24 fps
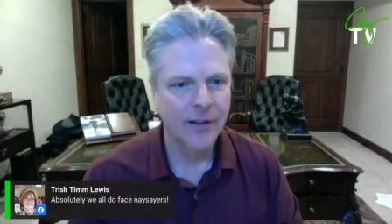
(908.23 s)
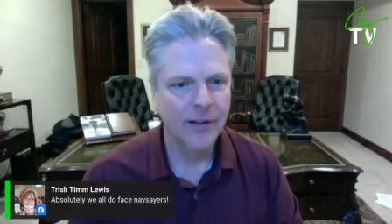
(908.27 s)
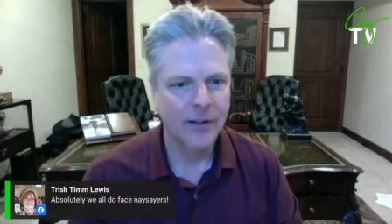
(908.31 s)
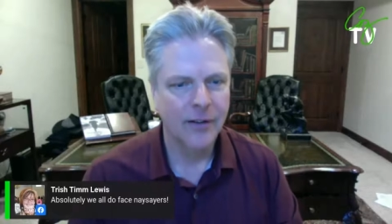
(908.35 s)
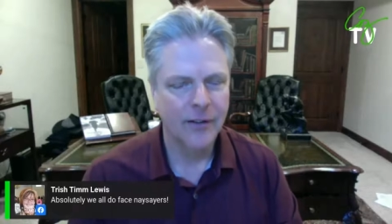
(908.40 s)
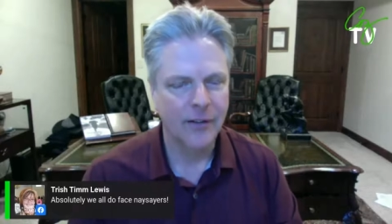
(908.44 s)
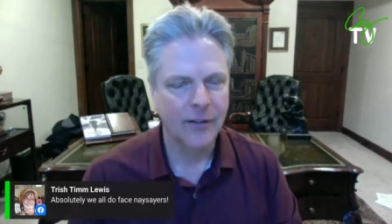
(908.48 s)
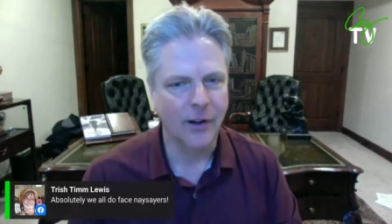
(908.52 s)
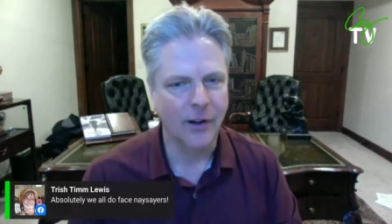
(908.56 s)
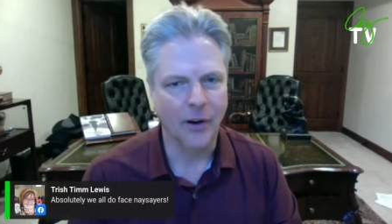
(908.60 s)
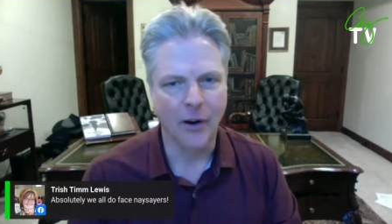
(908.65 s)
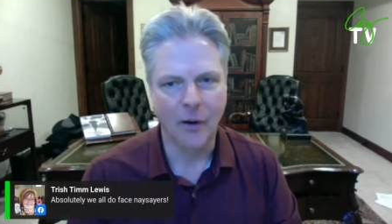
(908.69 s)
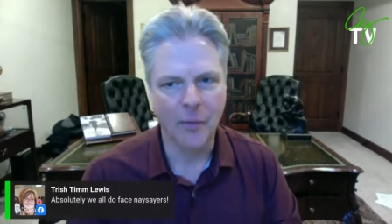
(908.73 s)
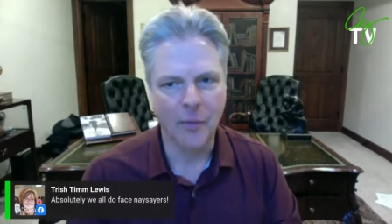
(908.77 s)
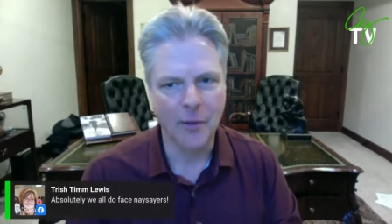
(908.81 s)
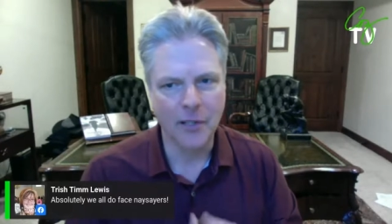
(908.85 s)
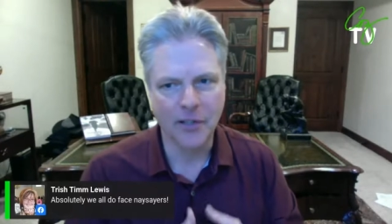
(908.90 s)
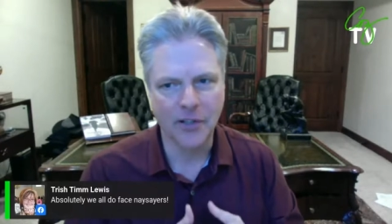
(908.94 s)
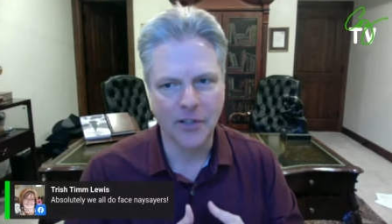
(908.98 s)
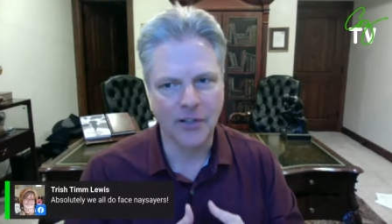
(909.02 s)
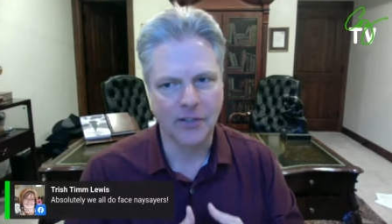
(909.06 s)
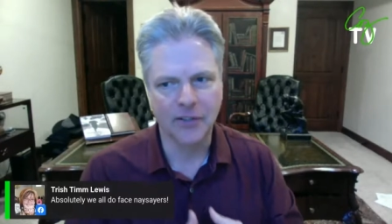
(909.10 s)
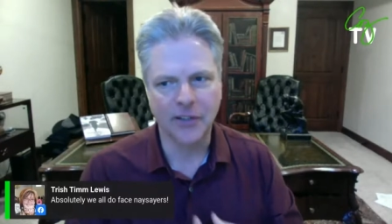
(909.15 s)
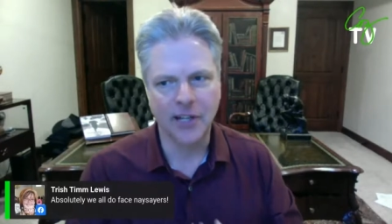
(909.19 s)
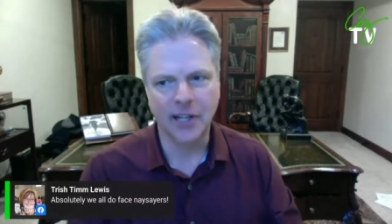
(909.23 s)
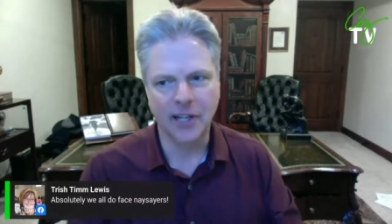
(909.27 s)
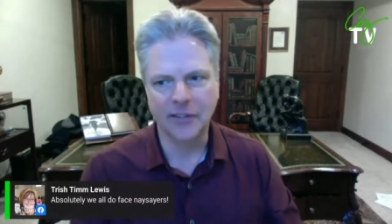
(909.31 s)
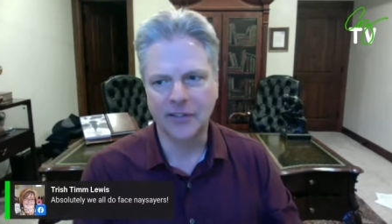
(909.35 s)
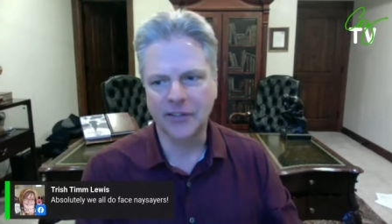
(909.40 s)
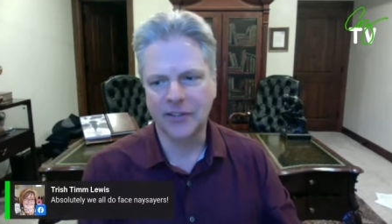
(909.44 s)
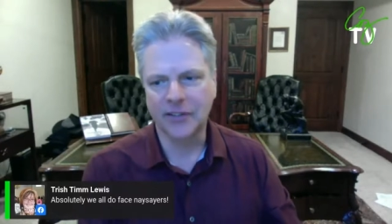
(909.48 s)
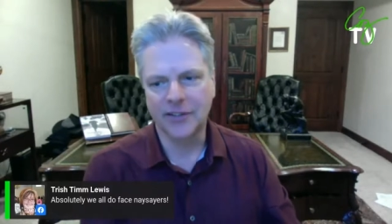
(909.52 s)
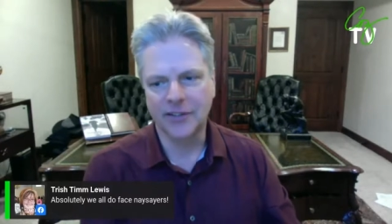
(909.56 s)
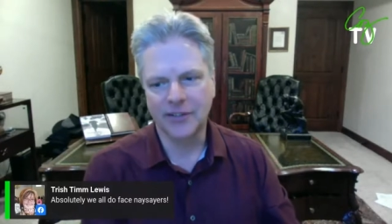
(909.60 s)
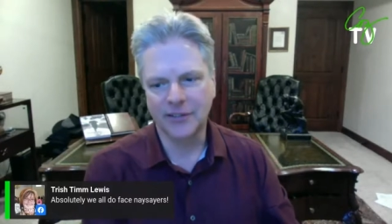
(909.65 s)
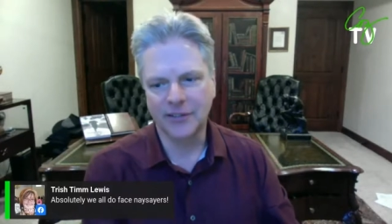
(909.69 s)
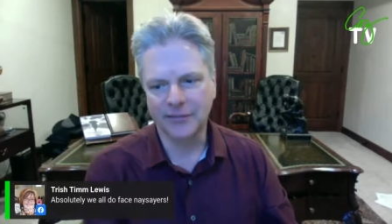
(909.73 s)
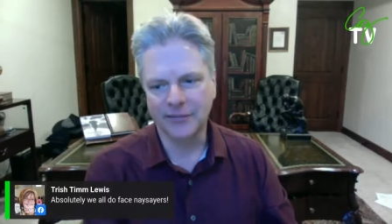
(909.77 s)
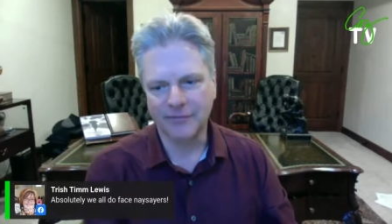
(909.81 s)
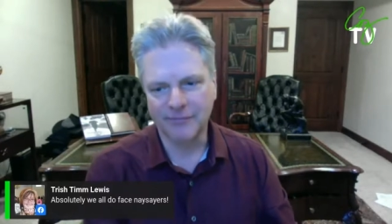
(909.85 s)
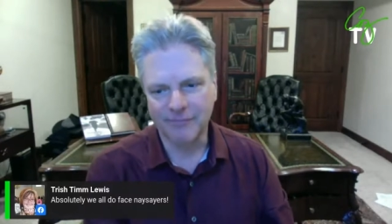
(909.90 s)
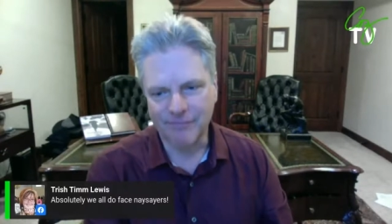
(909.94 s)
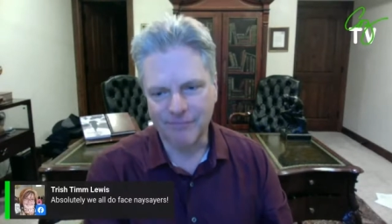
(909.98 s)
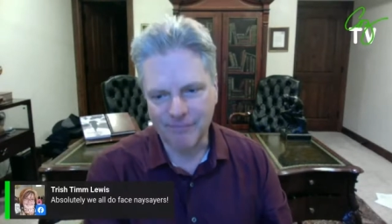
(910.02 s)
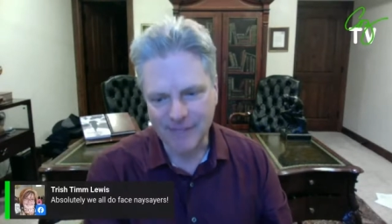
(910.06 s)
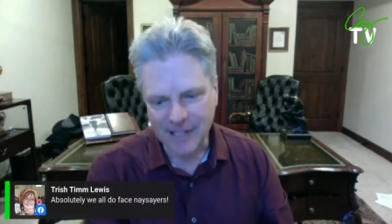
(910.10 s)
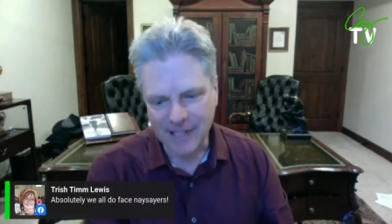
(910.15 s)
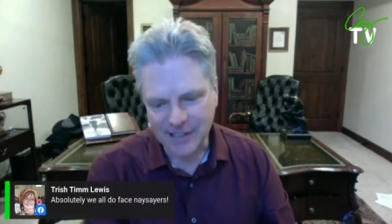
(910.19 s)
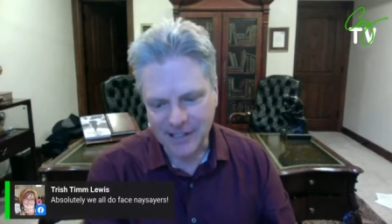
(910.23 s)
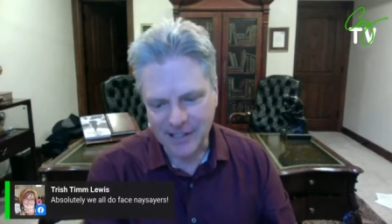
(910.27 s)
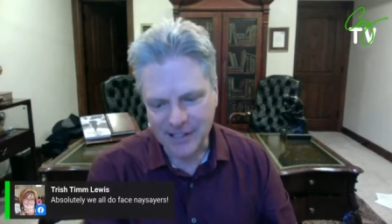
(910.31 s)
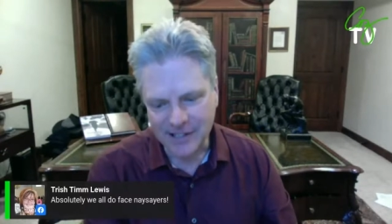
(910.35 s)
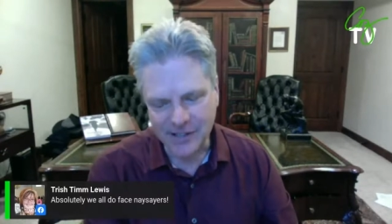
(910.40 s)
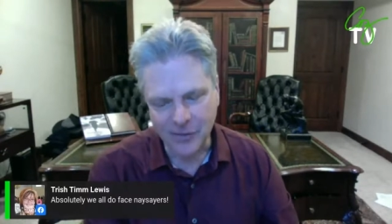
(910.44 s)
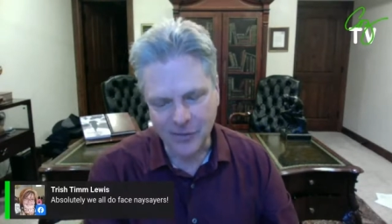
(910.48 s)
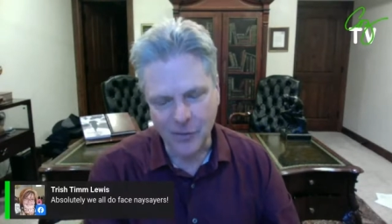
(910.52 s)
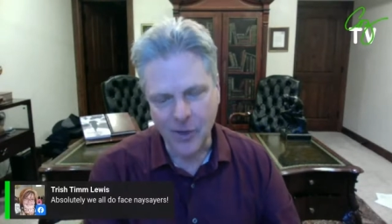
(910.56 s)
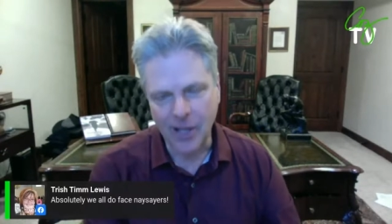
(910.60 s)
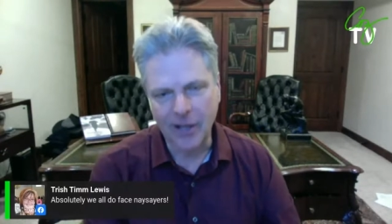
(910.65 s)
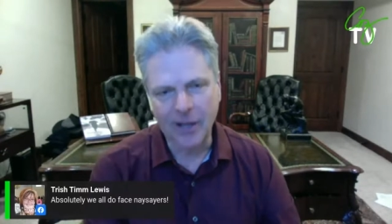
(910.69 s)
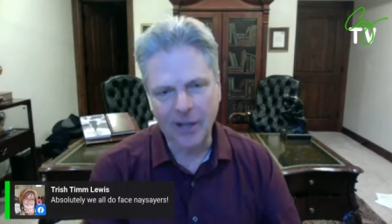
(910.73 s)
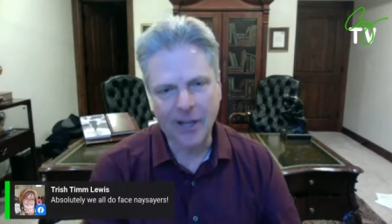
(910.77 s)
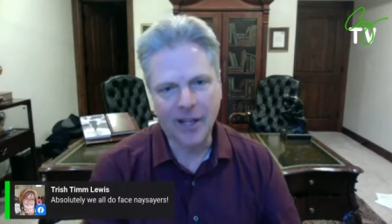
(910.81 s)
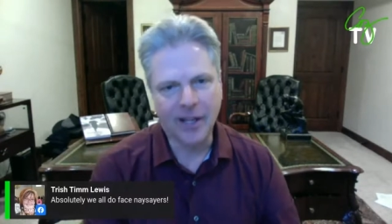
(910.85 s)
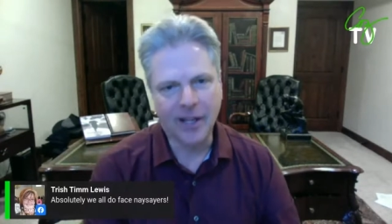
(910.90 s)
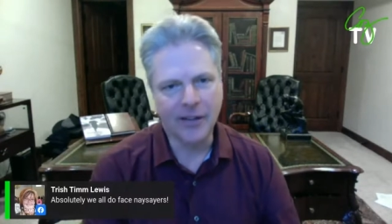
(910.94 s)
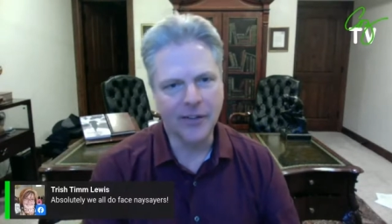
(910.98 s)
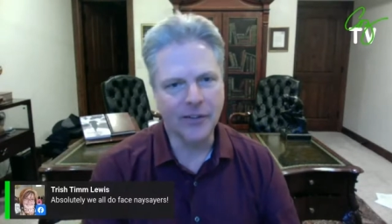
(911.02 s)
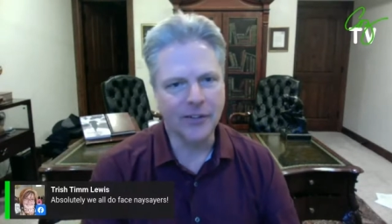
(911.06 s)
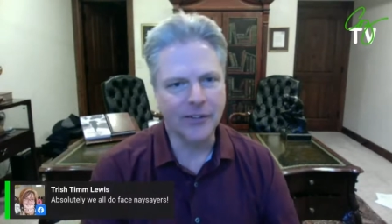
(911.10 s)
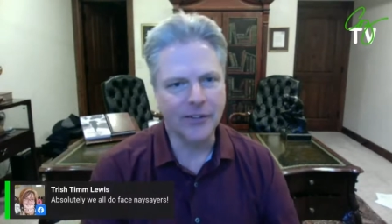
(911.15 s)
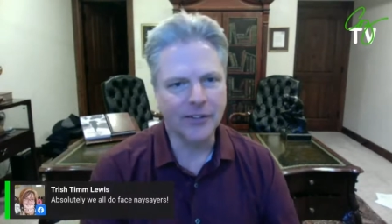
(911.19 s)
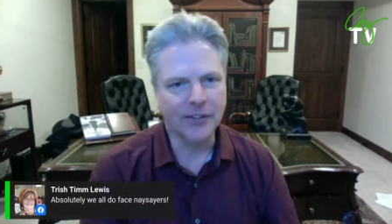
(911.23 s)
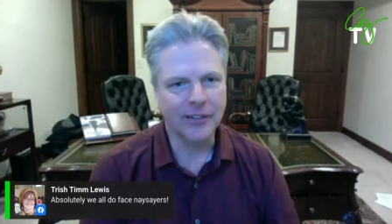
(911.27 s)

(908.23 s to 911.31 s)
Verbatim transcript: So, I mean, just that's, that's just the way it is.